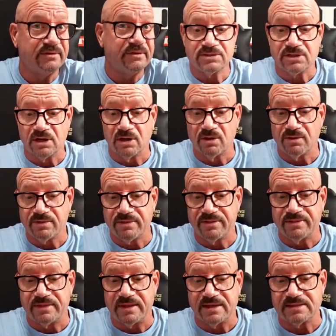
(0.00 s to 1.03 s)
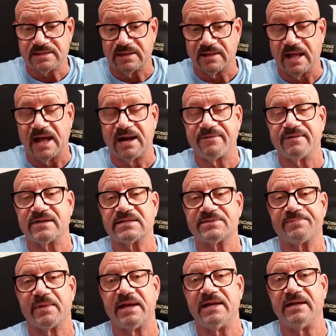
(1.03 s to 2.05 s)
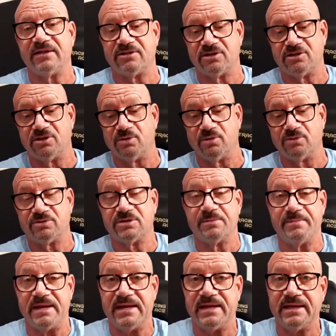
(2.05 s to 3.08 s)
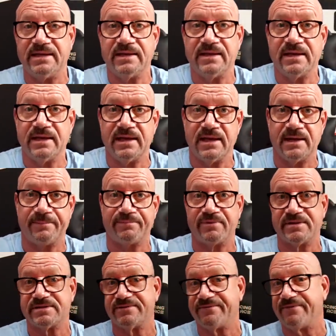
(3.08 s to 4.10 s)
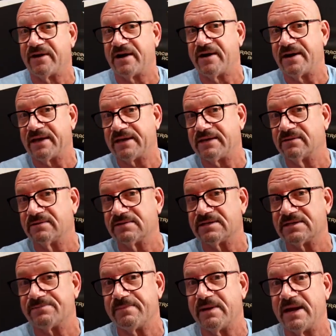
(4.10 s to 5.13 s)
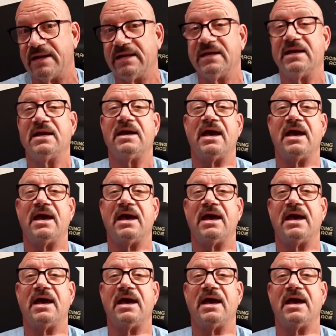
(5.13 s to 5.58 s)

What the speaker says: So there's a lot of explaining to do to me in a prison fire that kills this many.